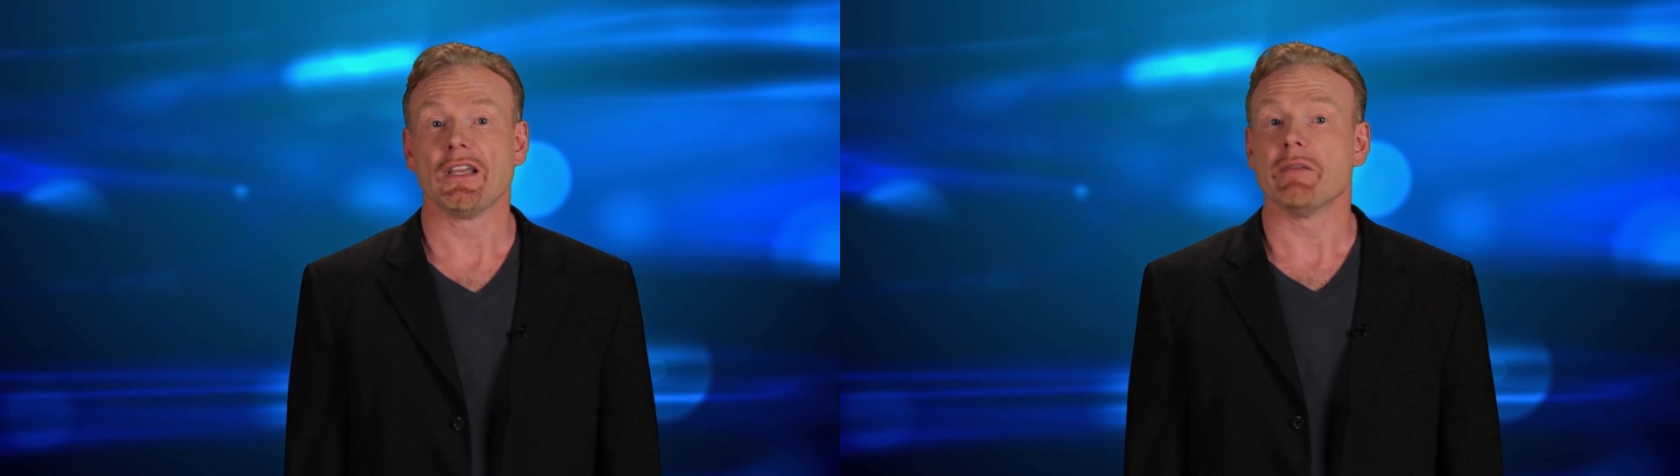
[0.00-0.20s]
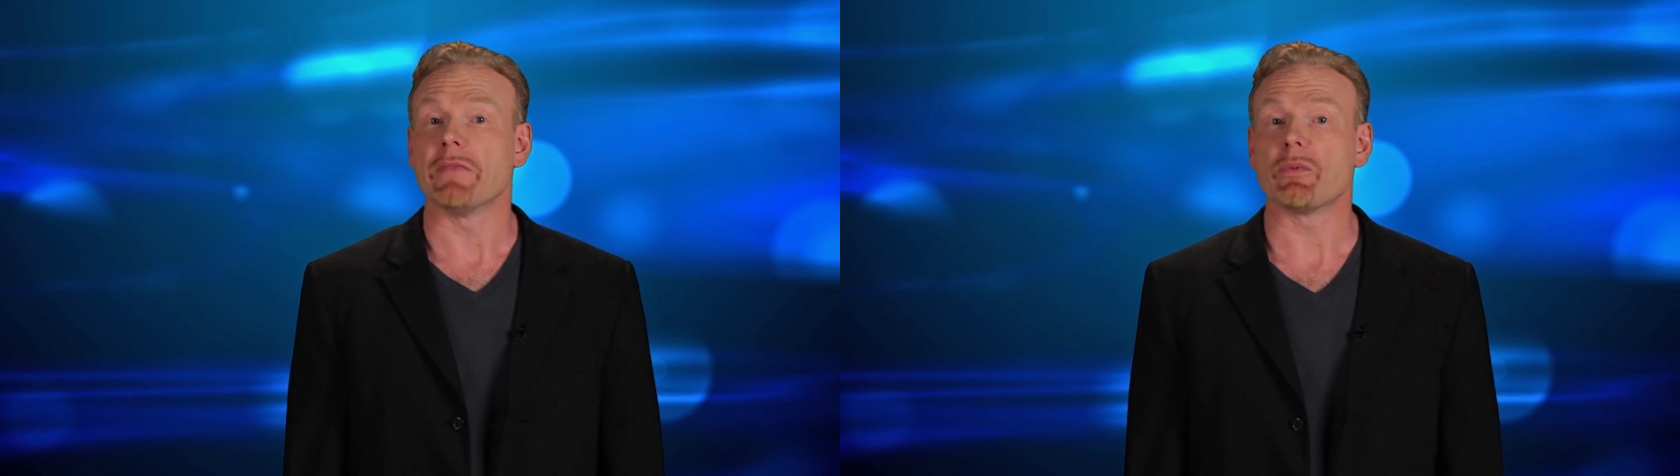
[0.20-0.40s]

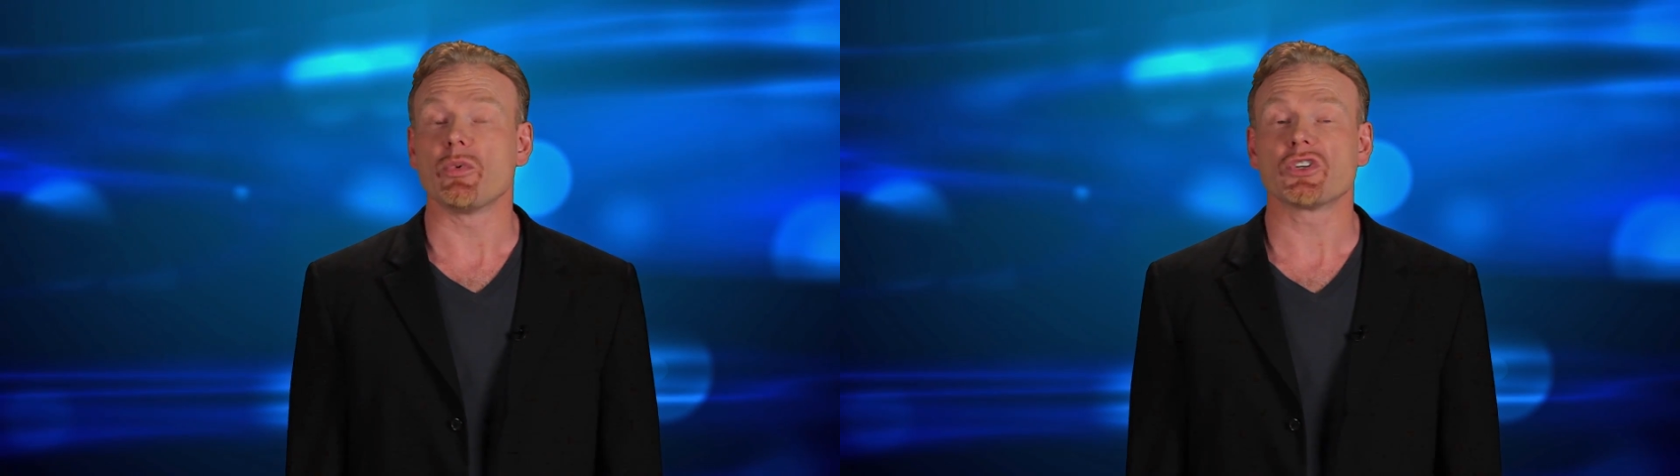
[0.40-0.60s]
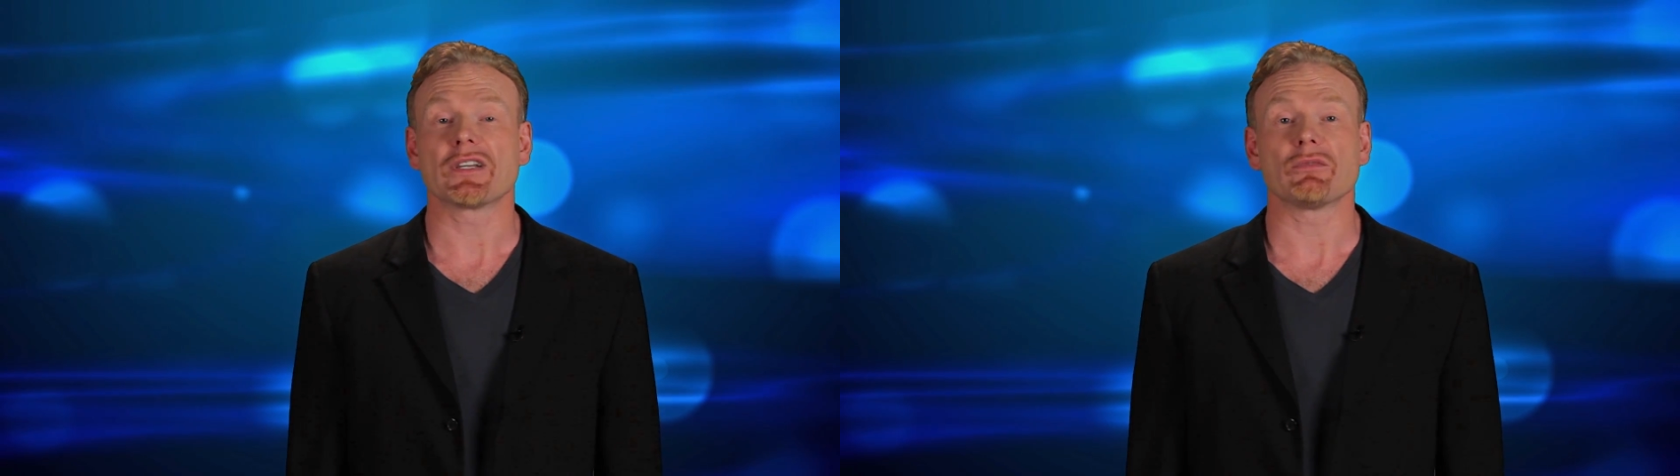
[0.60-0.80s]
Maybe we
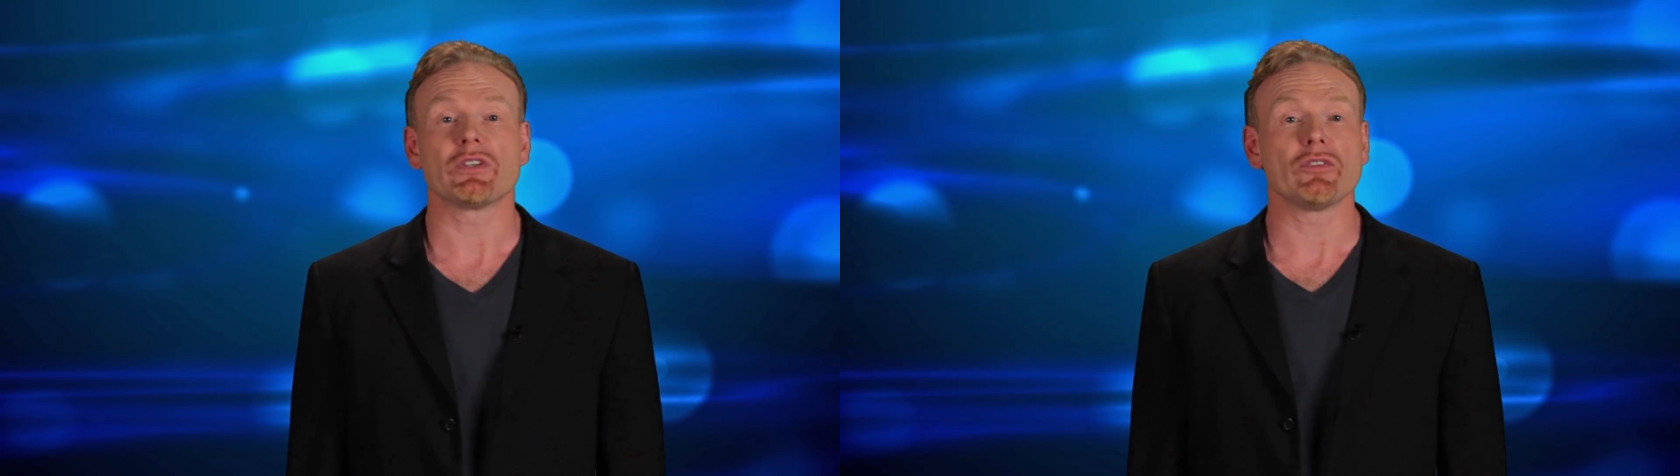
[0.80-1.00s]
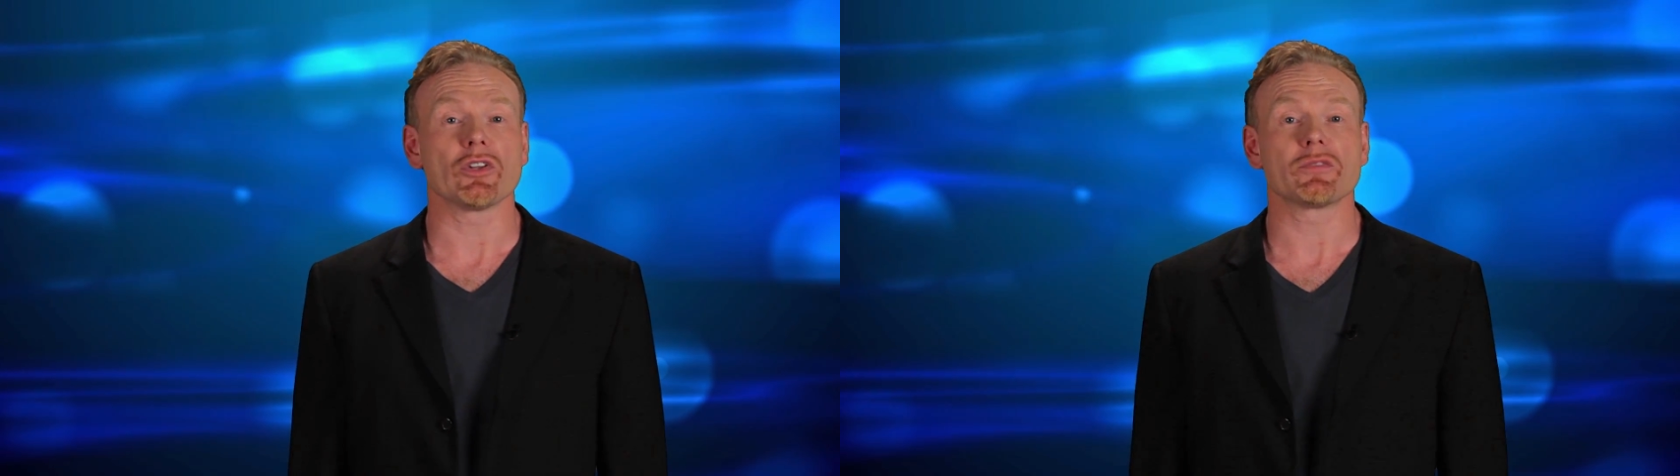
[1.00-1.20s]
should get rid
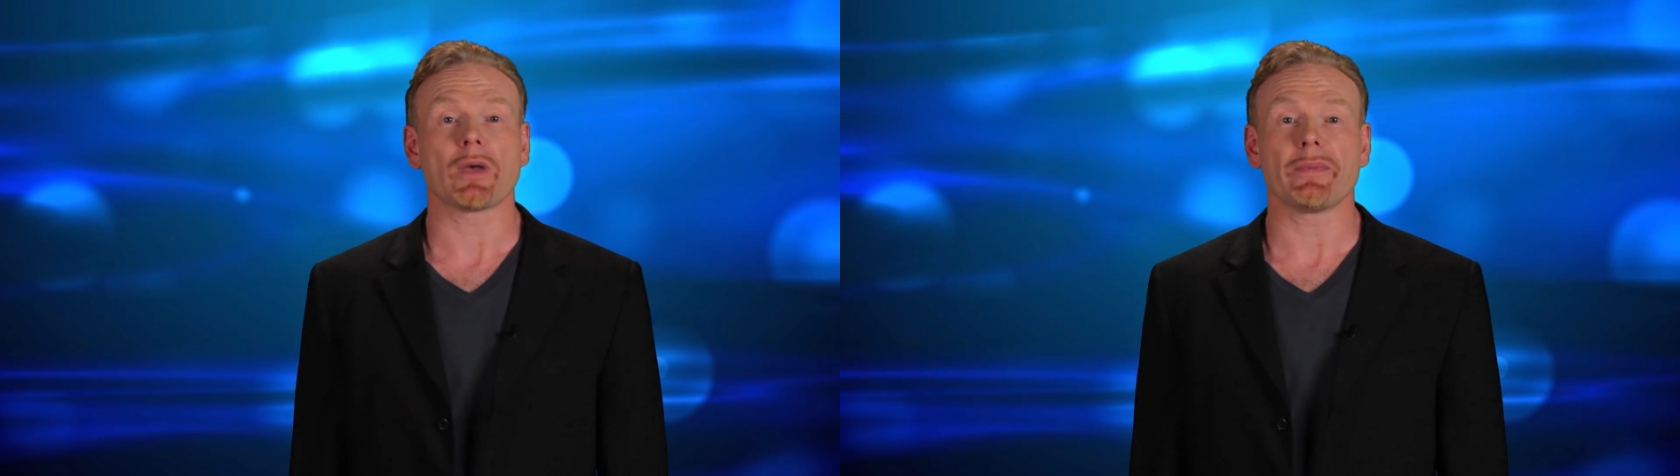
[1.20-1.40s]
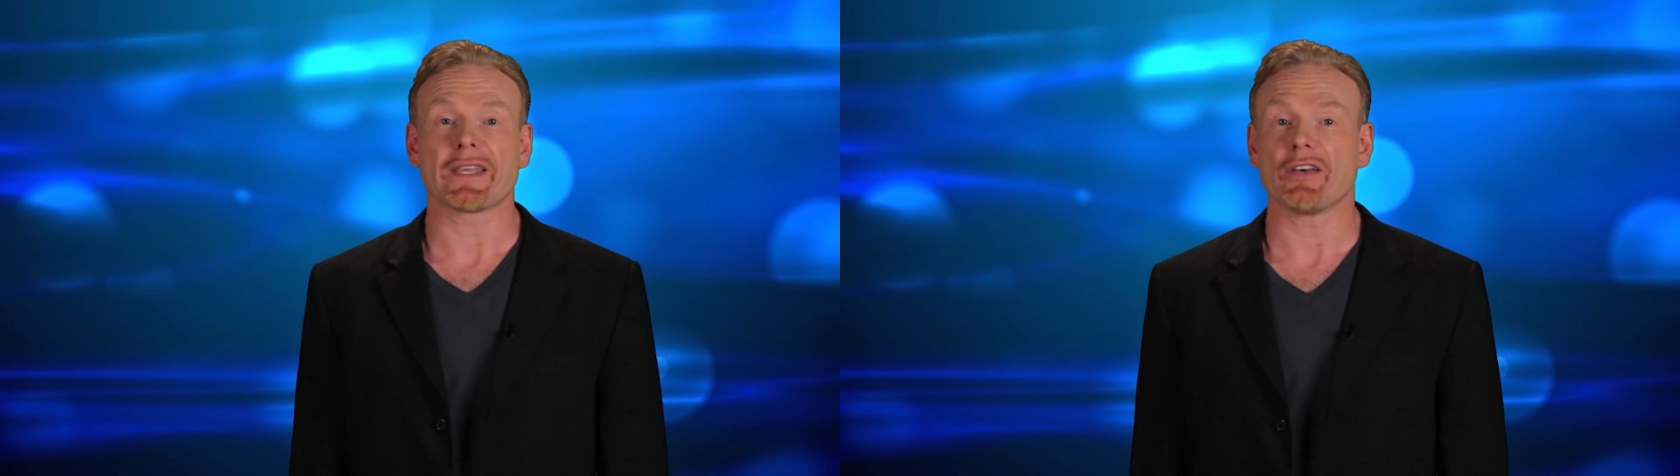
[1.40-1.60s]
of all those
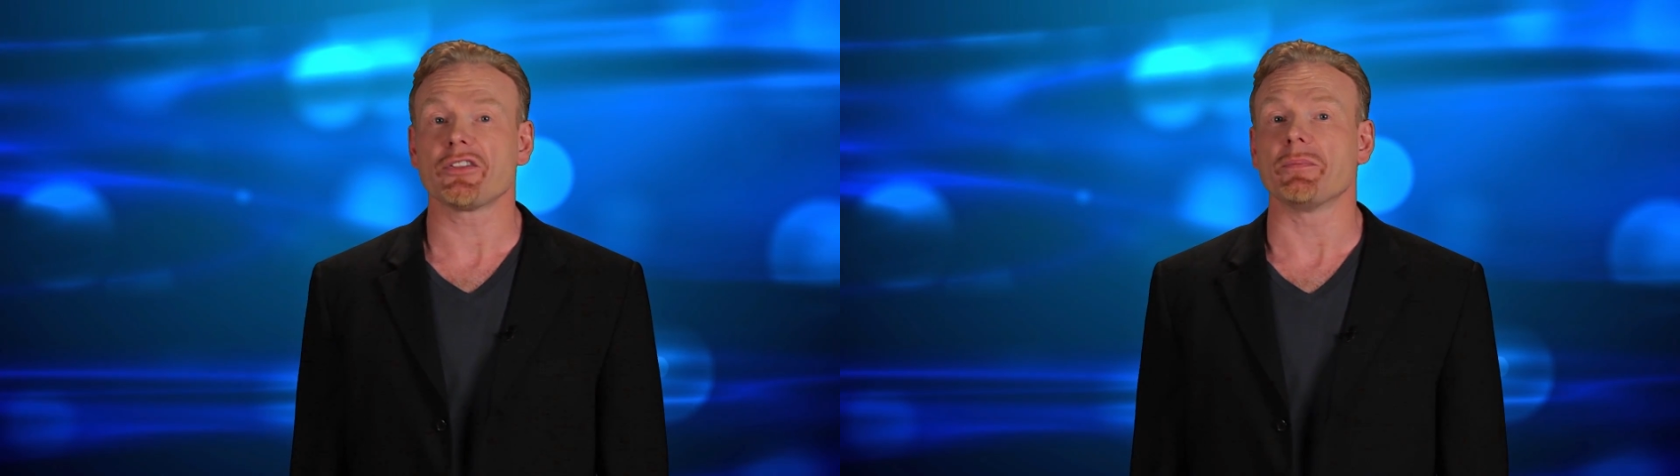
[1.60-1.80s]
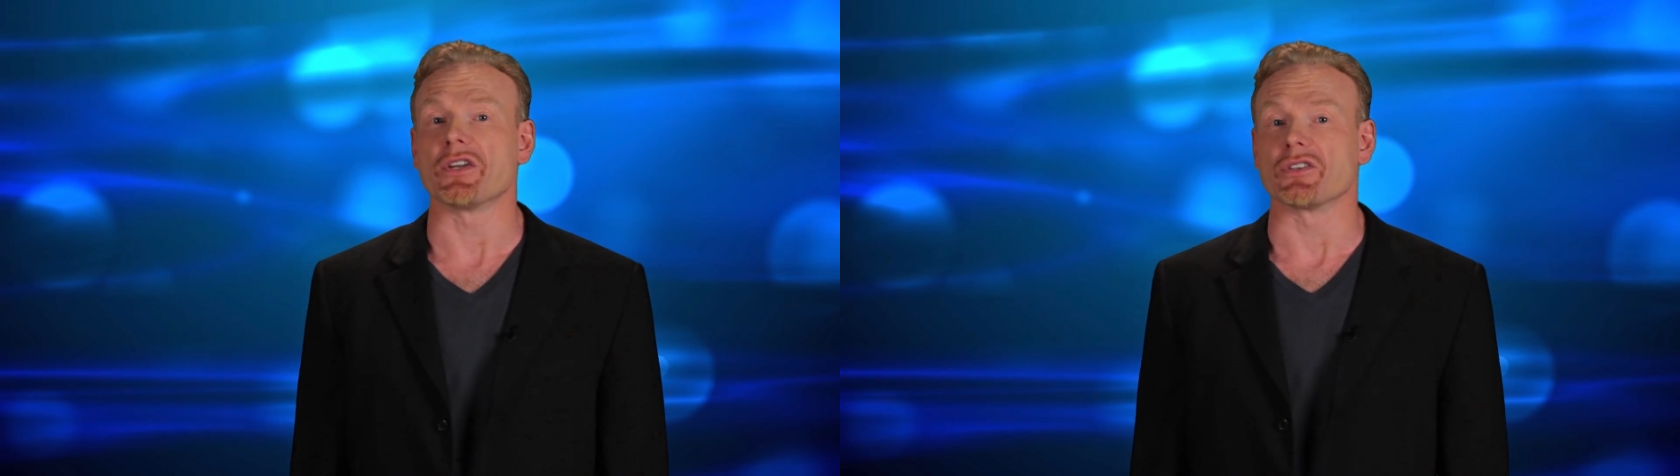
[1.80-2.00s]
public
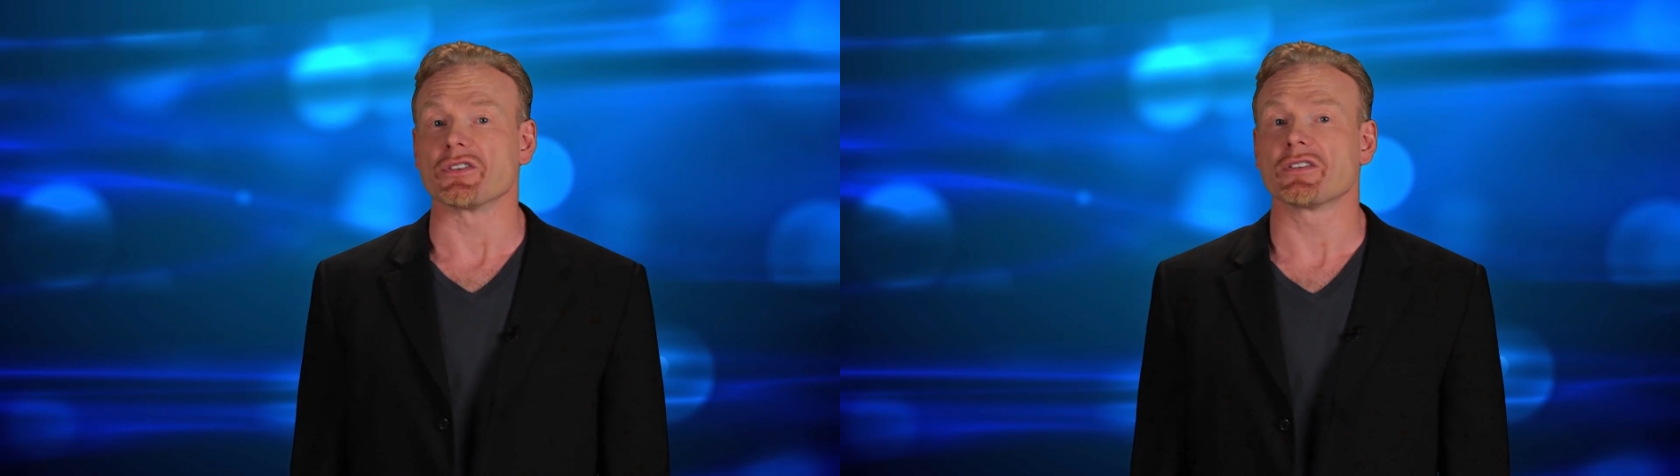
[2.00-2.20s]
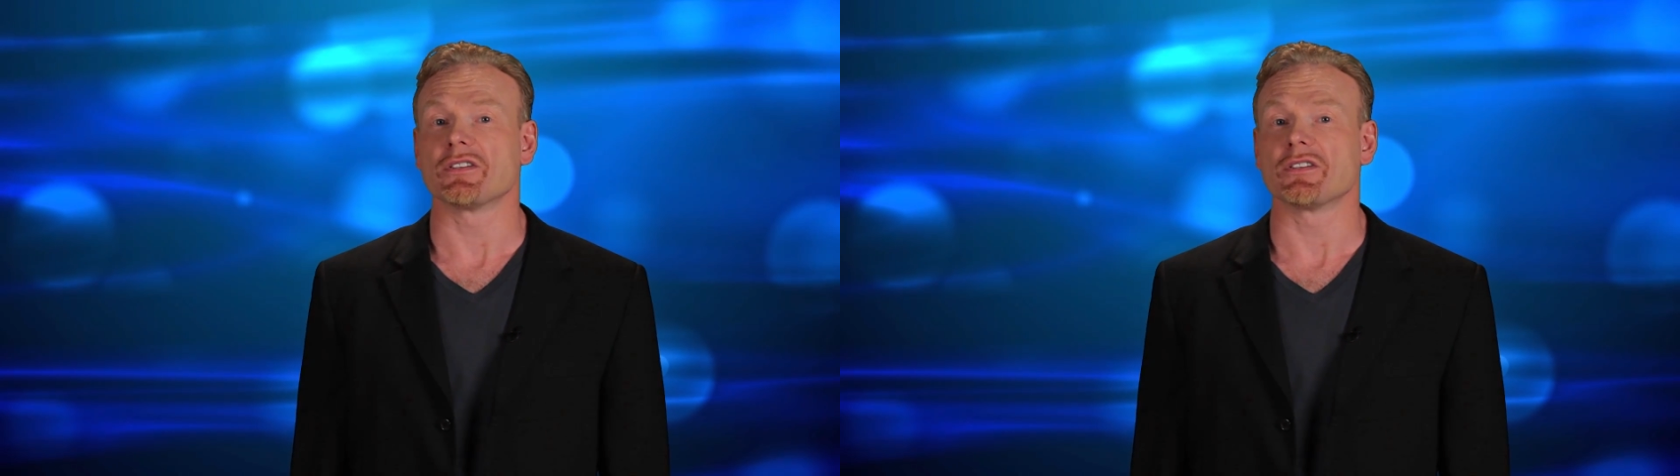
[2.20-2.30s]
health measures